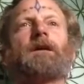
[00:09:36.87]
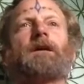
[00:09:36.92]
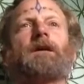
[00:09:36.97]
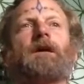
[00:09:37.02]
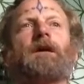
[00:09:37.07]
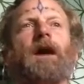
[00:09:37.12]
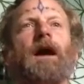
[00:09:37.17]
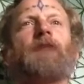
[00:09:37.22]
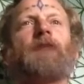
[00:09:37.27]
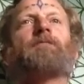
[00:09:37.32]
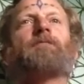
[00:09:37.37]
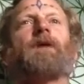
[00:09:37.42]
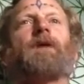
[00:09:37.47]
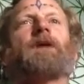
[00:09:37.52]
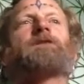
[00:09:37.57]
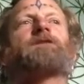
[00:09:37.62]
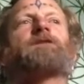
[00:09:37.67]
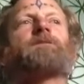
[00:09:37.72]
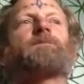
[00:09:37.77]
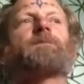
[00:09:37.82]
I've
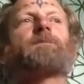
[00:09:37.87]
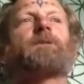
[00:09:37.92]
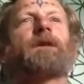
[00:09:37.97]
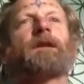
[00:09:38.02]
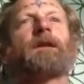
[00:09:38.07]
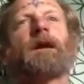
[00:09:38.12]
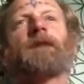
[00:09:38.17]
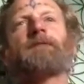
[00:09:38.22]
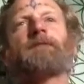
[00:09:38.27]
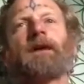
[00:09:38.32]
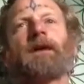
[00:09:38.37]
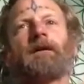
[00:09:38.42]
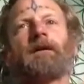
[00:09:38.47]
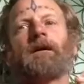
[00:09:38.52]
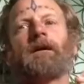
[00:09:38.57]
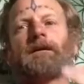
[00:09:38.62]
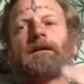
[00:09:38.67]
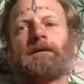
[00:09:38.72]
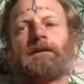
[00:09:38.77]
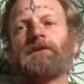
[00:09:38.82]
watched and I've had a lot of
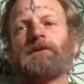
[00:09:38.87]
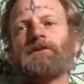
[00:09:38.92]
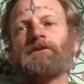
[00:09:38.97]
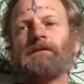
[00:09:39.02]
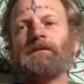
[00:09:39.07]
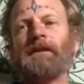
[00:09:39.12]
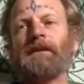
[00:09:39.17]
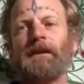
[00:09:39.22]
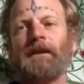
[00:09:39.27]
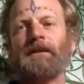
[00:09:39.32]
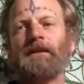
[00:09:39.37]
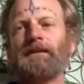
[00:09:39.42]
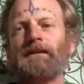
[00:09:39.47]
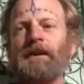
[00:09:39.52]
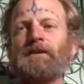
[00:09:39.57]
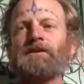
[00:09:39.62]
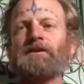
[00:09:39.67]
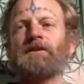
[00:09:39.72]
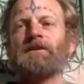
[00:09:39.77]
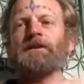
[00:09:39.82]
teachers that
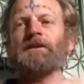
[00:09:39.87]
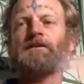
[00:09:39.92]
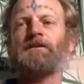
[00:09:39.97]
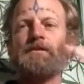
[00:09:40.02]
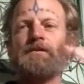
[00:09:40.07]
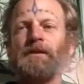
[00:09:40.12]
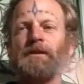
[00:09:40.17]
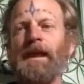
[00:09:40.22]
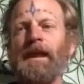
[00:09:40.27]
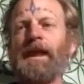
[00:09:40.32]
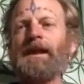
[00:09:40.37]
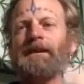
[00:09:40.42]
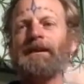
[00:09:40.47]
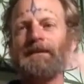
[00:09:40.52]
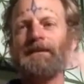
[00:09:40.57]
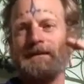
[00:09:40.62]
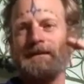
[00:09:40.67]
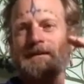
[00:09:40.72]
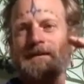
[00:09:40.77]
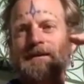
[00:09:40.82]
intentionally create
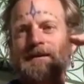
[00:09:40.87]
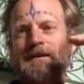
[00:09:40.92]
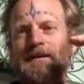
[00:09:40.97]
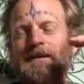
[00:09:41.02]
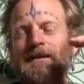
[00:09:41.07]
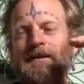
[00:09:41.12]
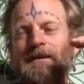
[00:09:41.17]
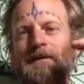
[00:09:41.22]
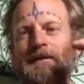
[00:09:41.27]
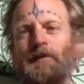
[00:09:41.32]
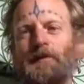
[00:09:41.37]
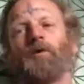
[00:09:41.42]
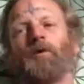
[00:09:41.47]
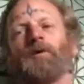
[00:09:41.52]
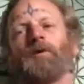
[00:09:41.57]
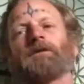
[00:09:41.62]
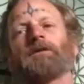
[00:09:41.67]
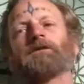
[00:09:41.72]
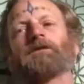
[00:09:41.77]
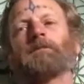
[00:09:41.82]

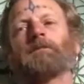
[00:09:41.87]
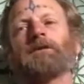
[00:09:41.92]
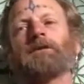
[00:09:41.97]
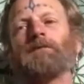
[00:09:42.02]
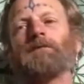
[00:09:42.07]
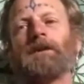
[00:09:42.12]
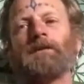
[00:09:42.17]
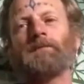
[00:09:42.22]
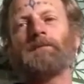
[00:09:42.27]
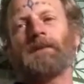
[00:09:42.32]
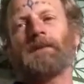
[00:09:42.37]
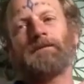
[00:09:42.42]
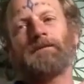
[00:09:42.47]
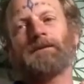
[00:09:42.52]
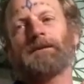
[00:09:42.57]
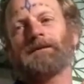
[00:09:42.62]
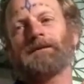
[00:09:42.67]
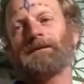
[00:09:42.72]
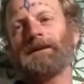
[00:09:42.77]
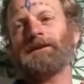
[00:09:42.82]
cords between me when they're
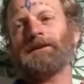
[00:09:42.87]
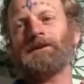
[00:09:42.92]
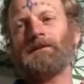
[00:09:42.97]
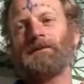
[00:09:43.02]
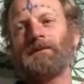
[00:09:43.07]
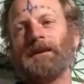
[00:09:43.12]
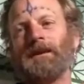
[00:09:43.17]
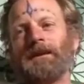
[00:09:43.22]
teaching me